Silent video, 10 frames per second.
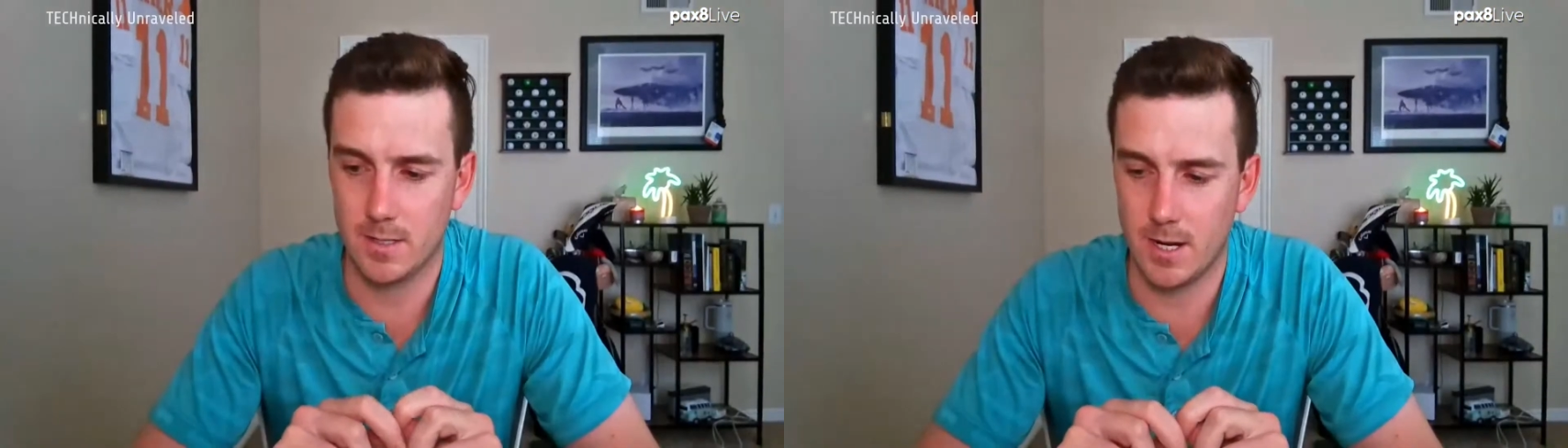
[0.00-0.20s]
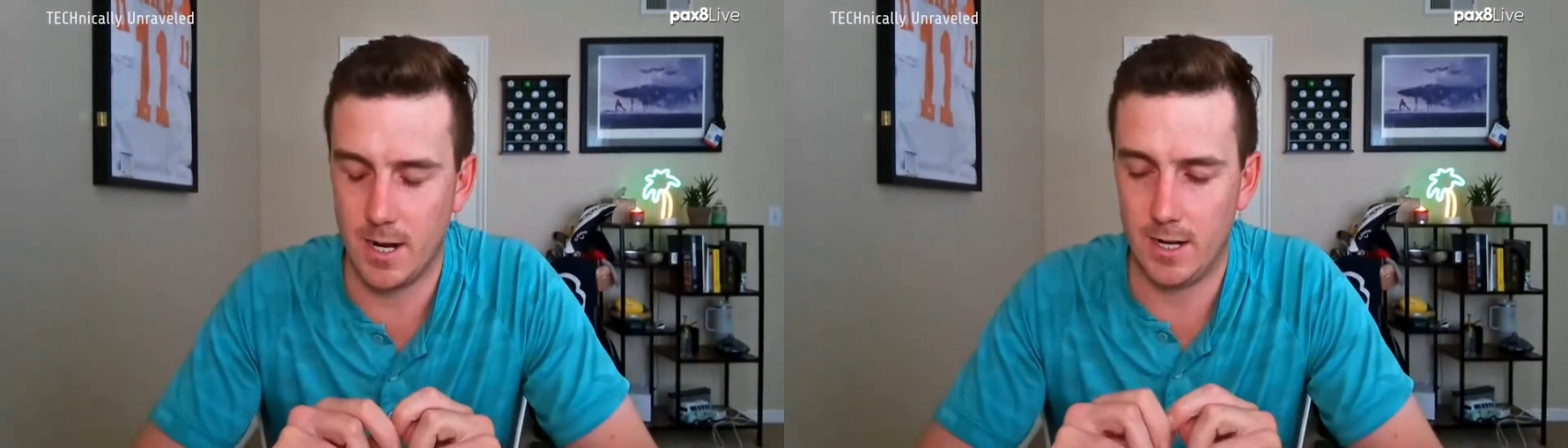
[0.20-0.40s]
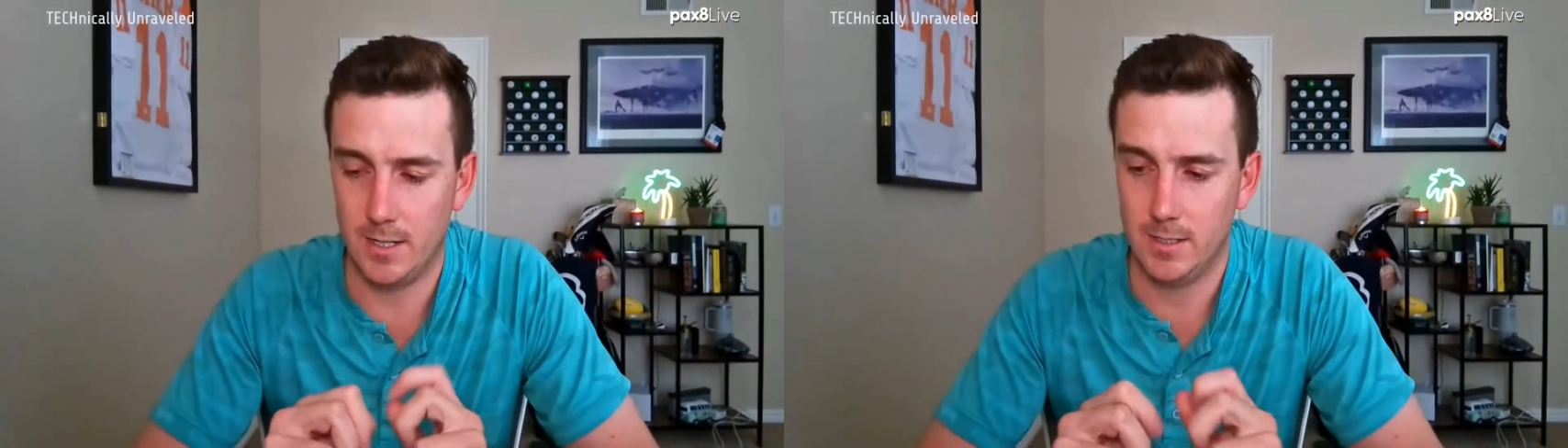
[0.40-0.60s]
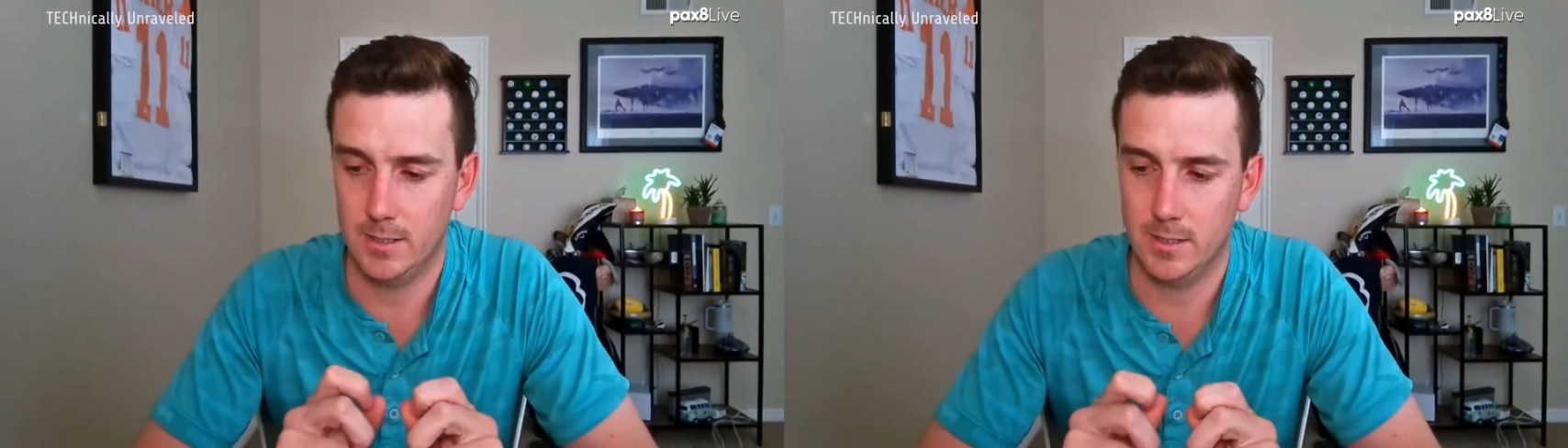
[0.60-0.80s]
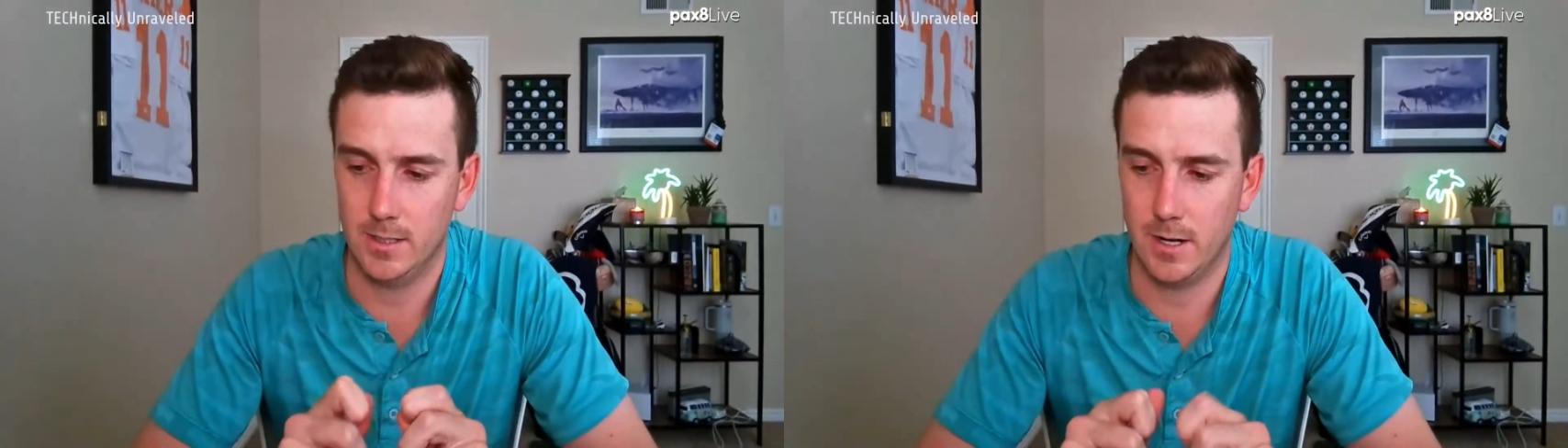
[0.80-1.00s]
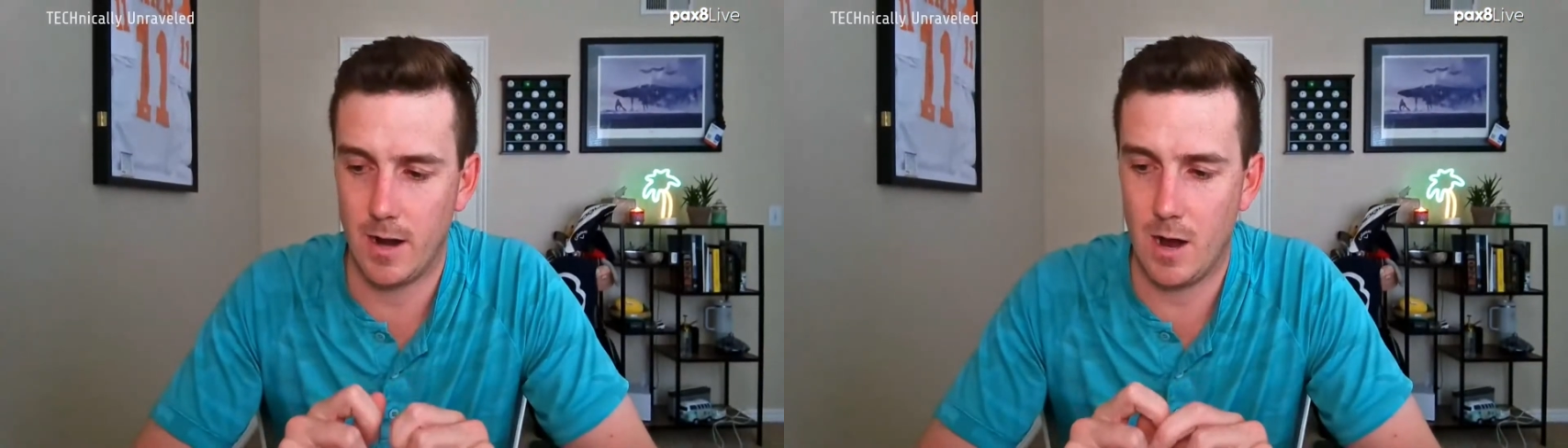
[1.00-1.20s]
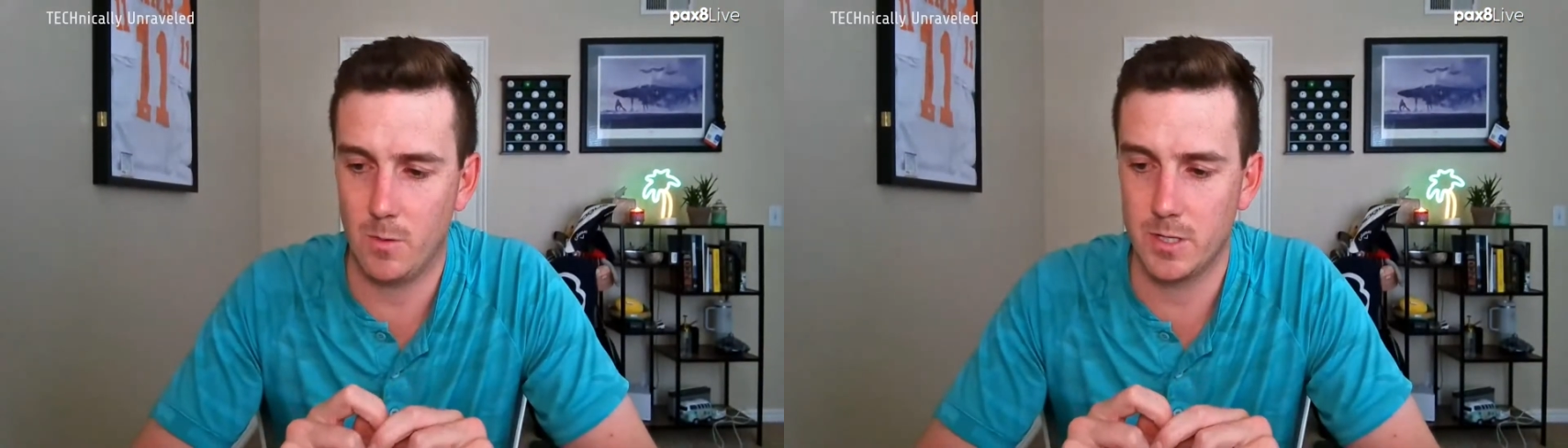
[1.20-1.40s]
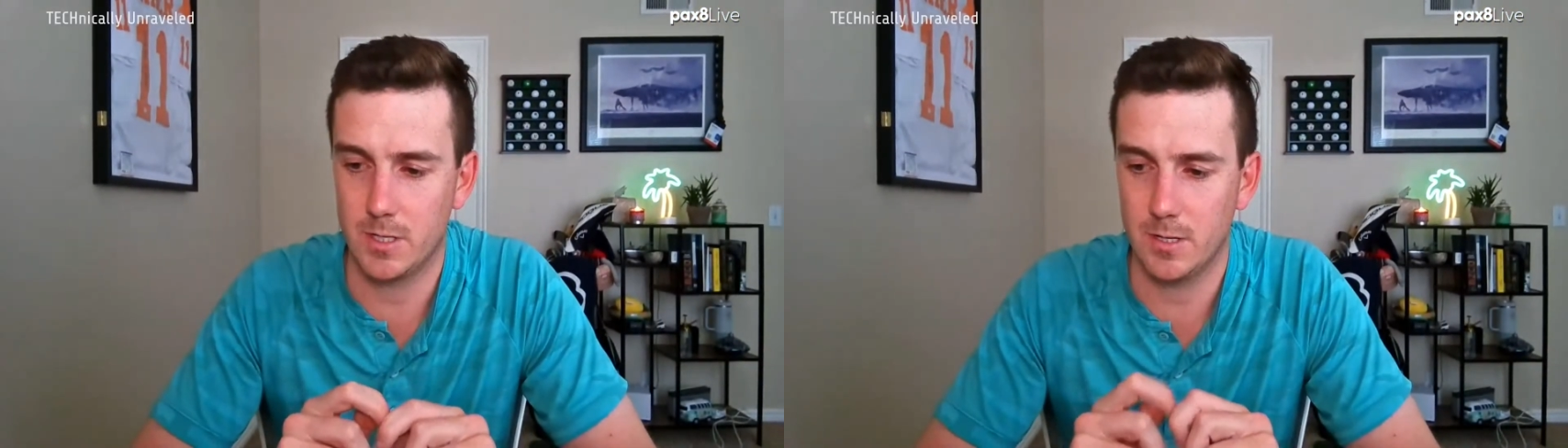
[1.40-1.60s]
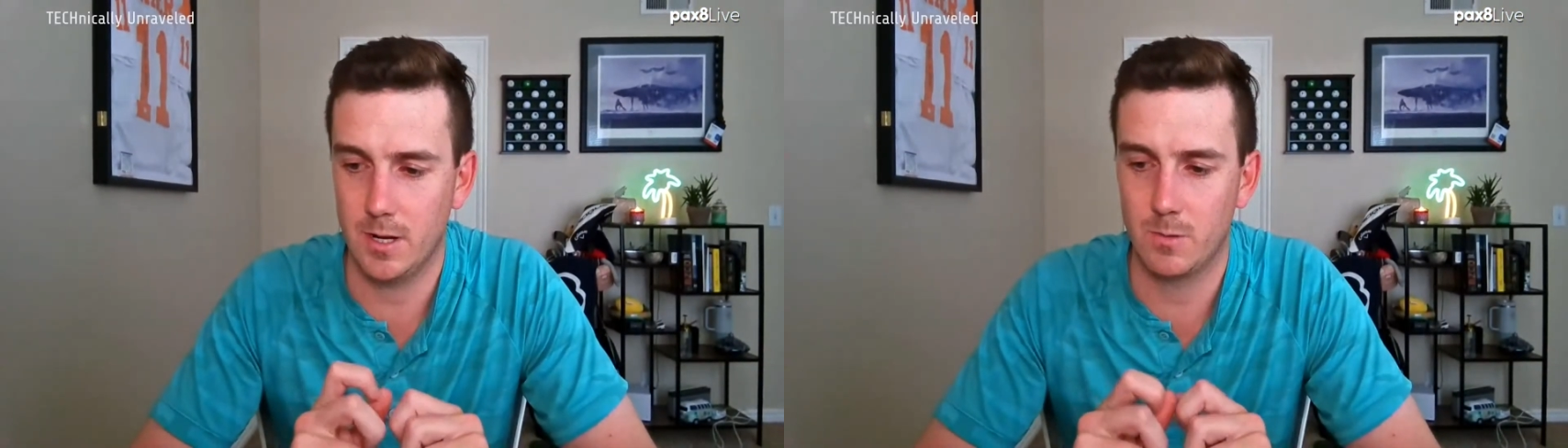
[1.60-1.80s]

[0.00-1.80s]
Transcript: is I was